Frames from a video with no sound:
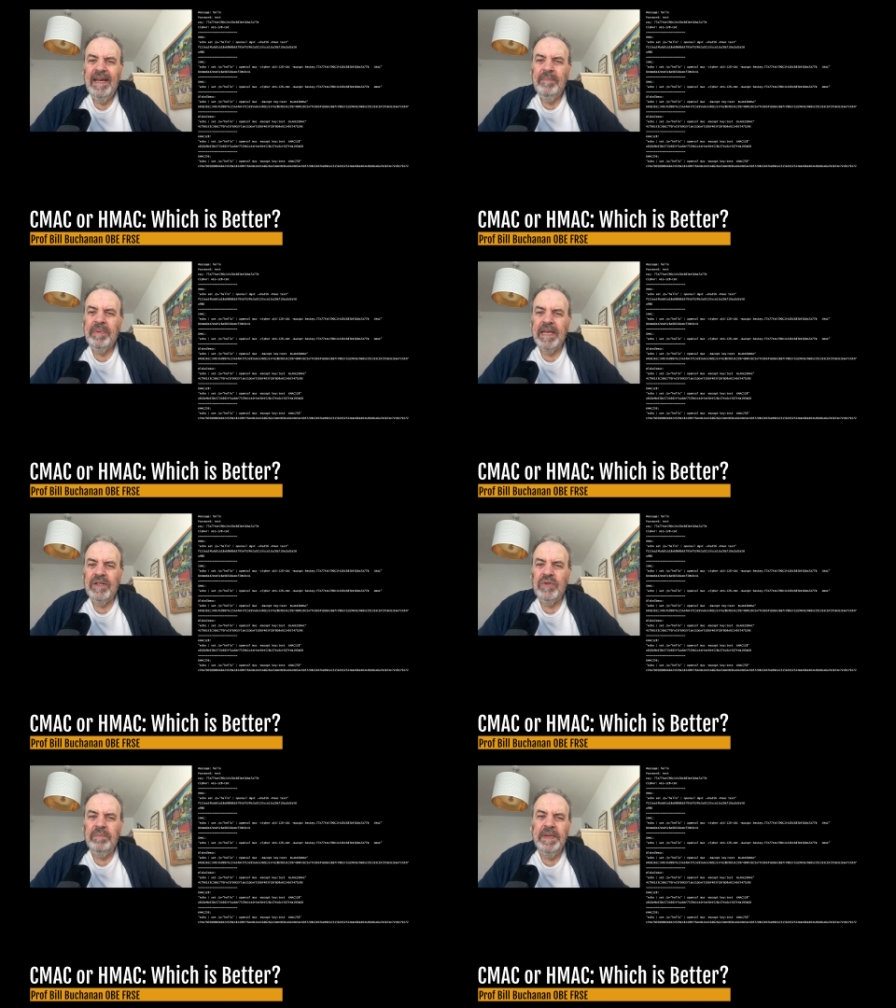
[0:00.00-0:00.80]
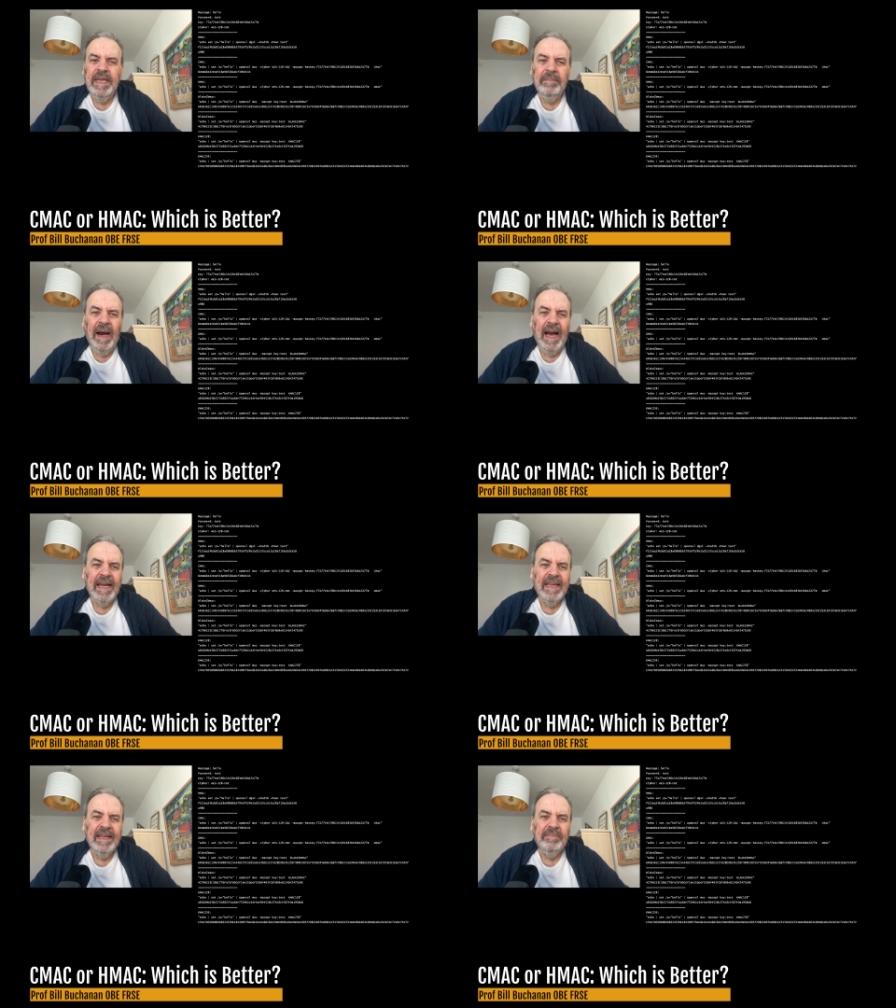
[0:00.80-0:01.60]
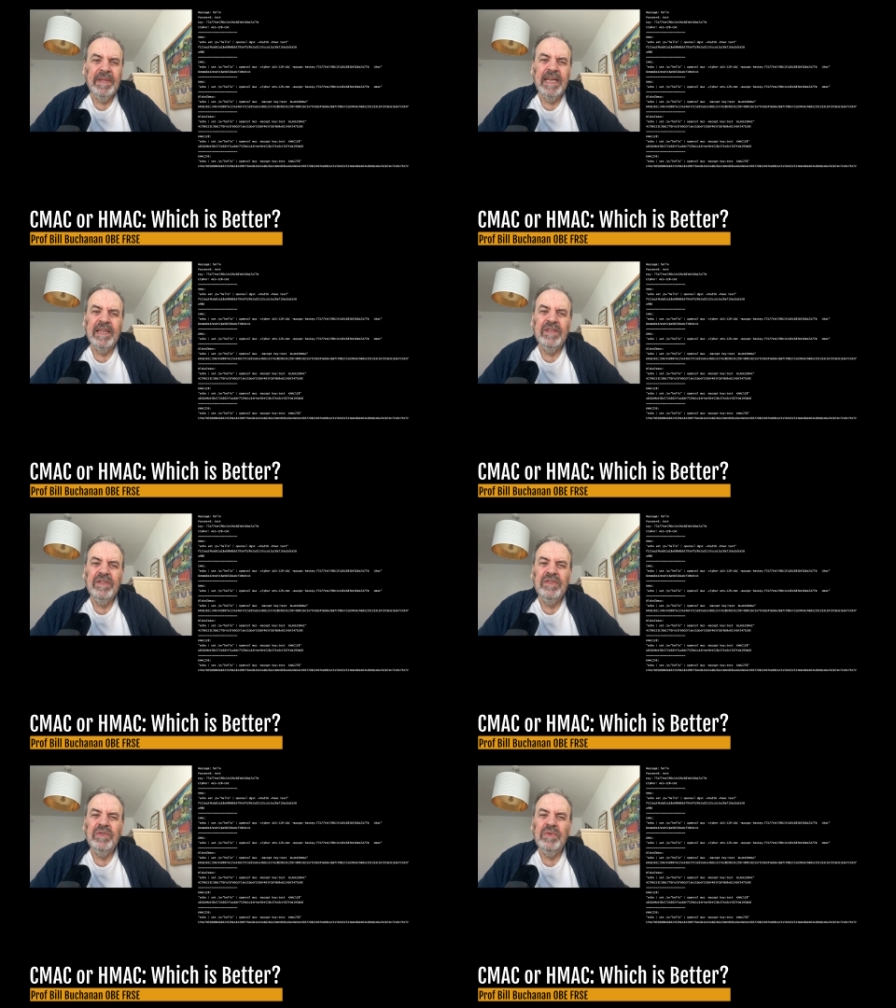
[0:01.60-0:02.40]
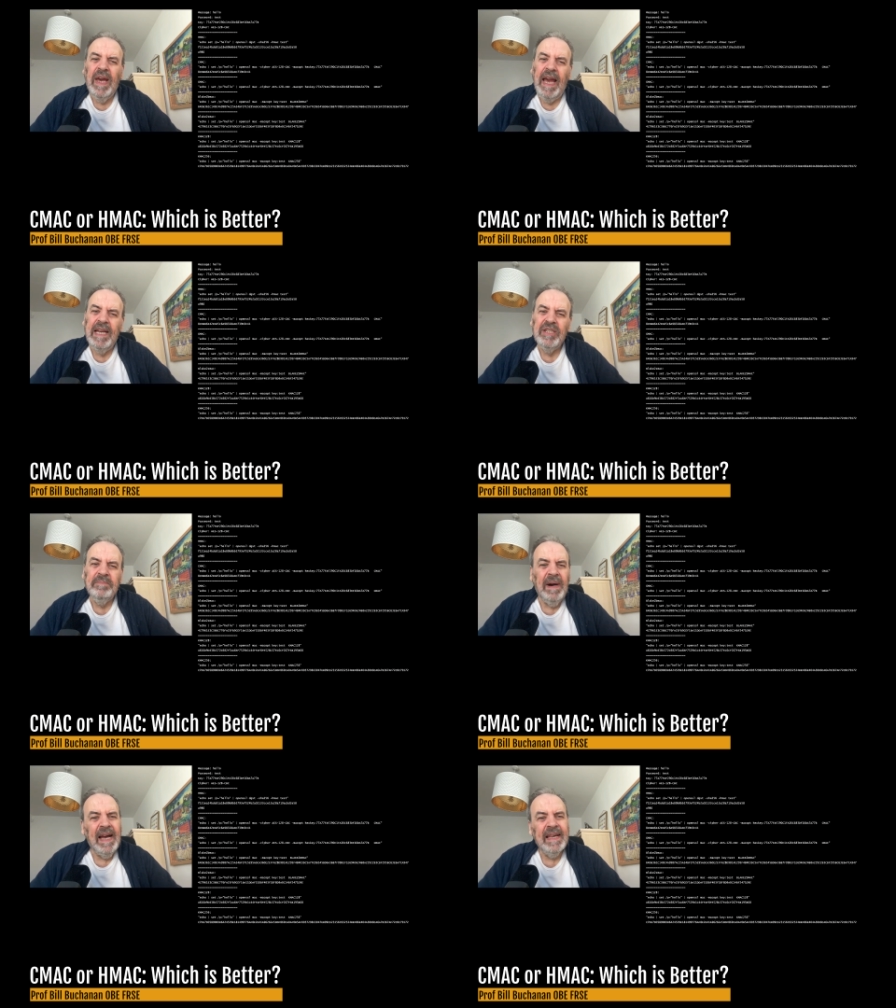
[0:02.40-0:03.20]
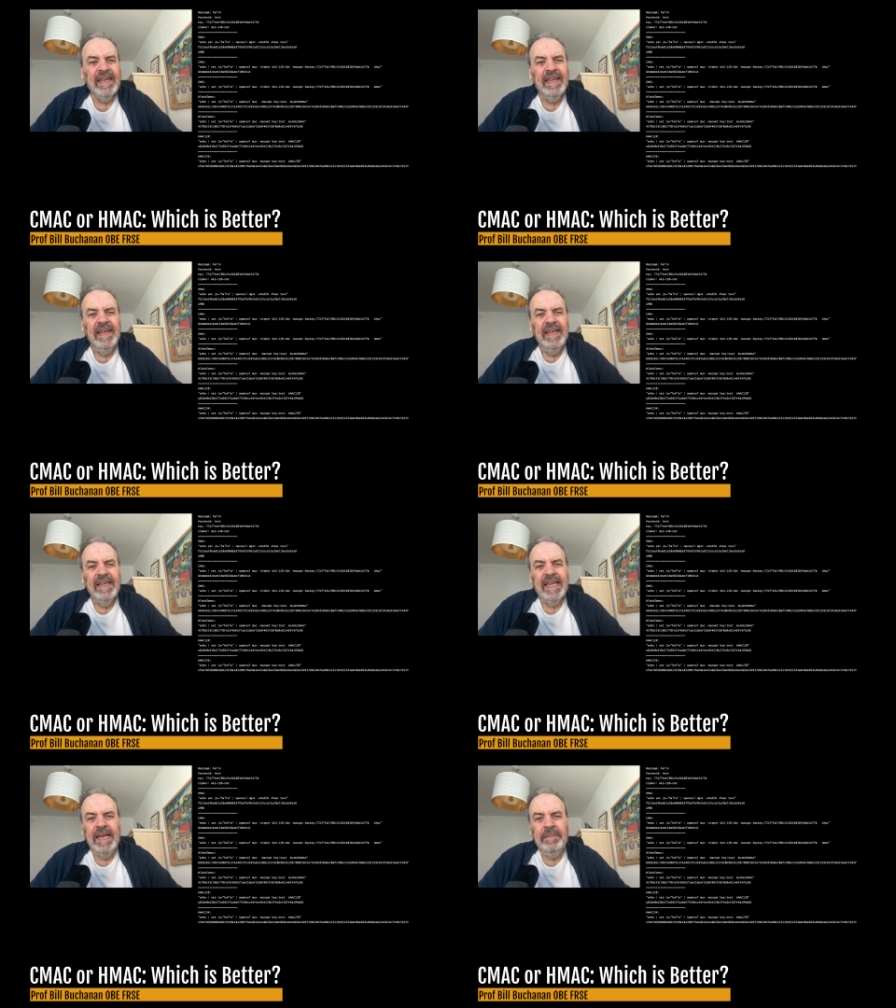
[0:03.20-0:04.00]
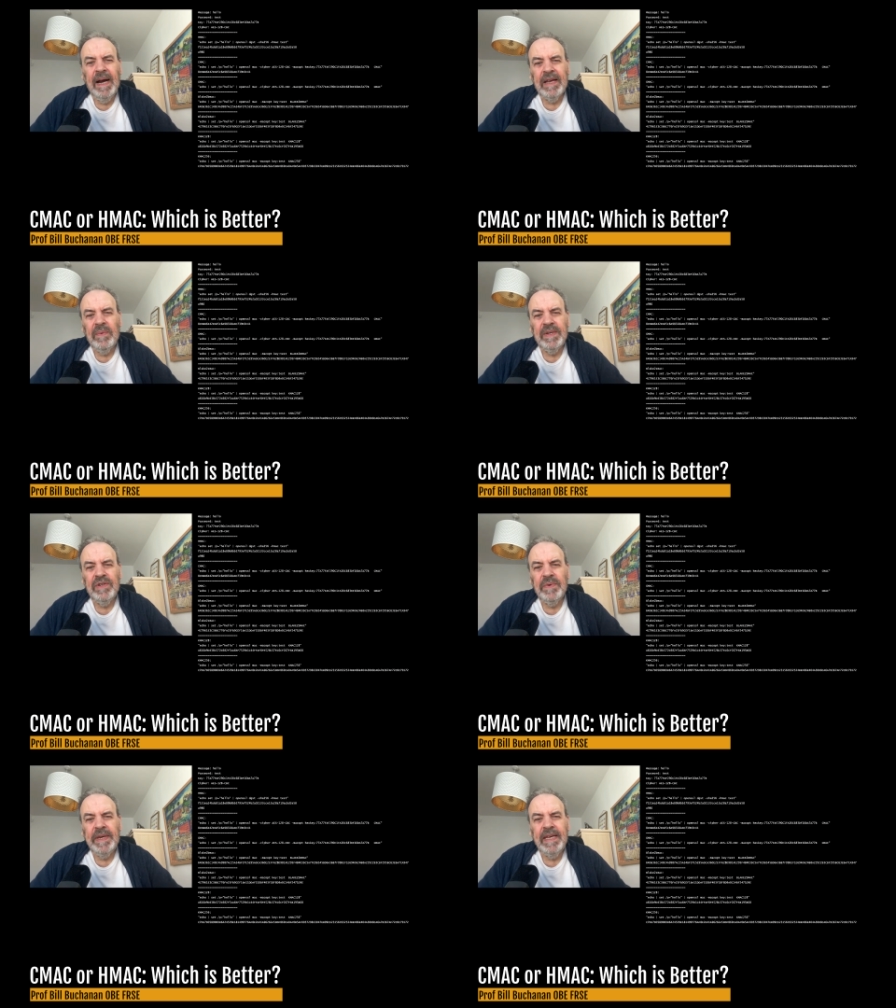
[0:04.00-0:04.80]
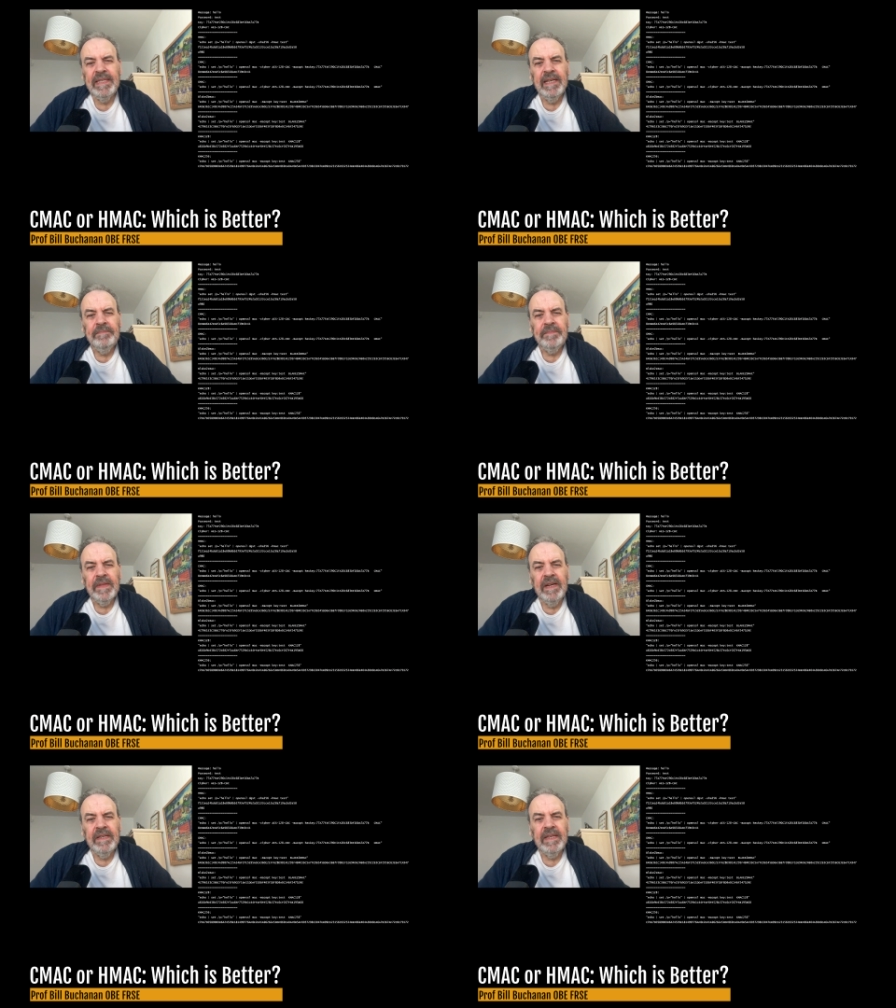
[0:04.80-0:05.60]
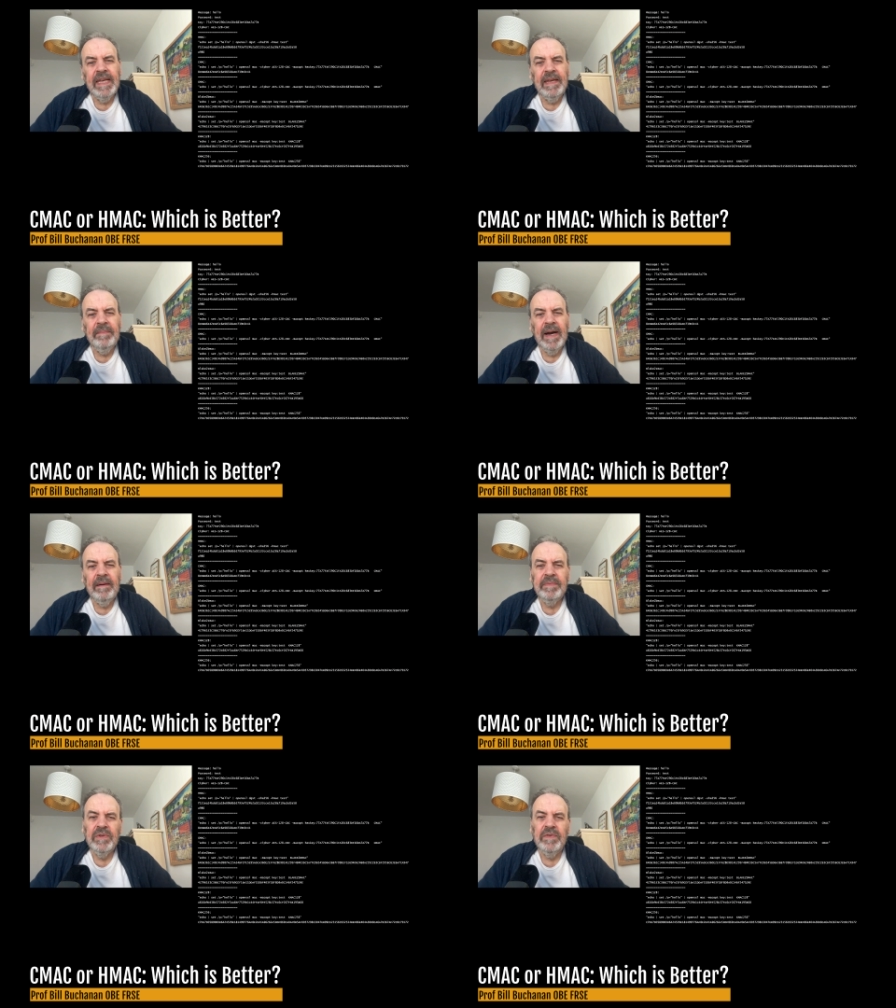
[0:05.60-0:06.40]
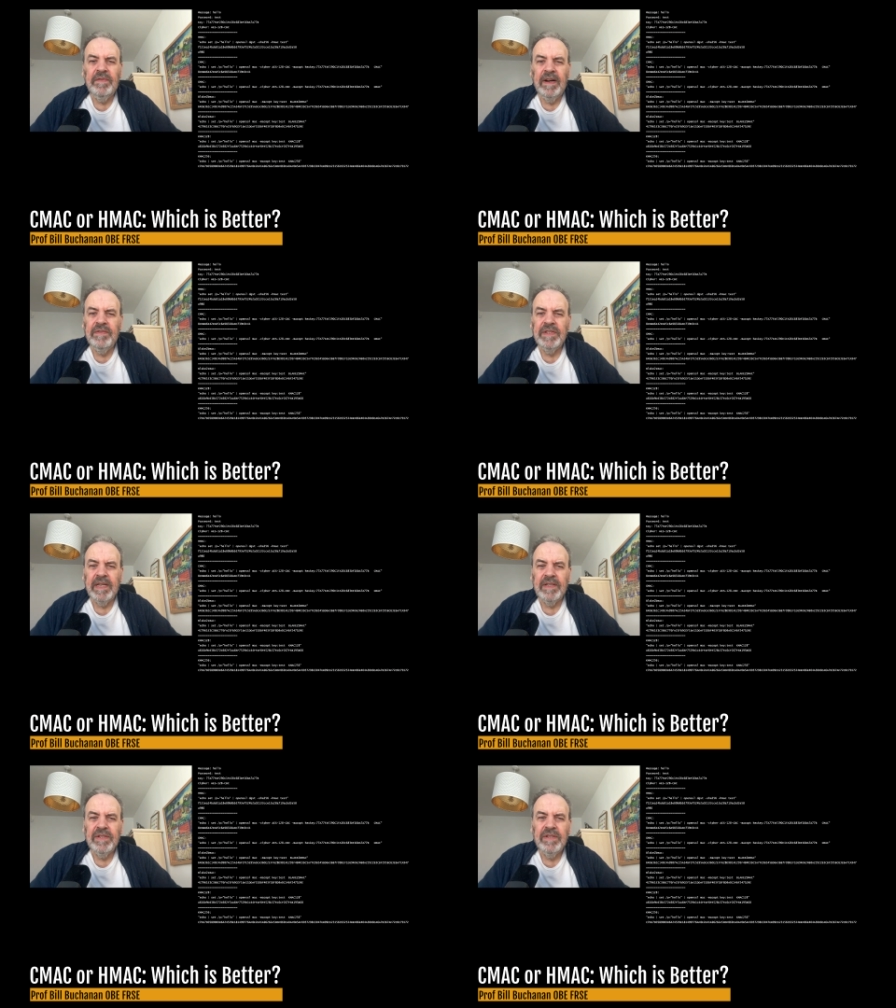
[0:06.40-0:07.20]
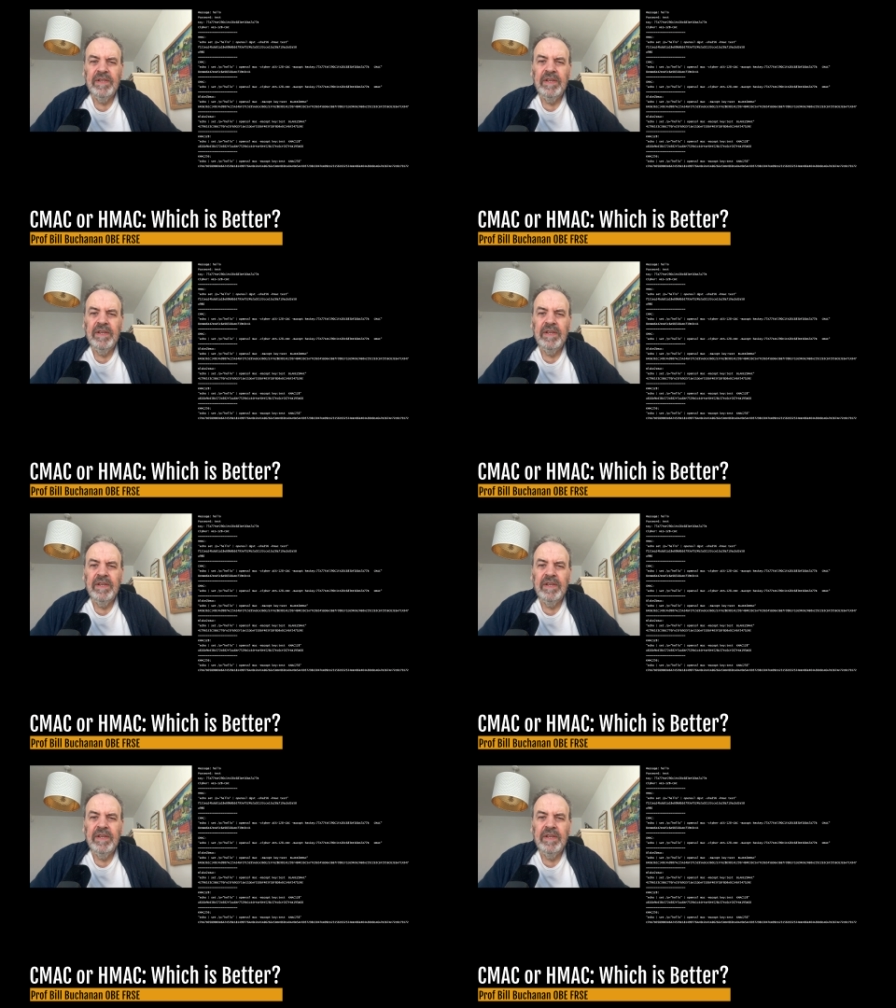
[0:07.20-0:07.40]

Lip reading: Blake 2B MAC, Blake 2S MAC, KMAC 128, and KMAP 256.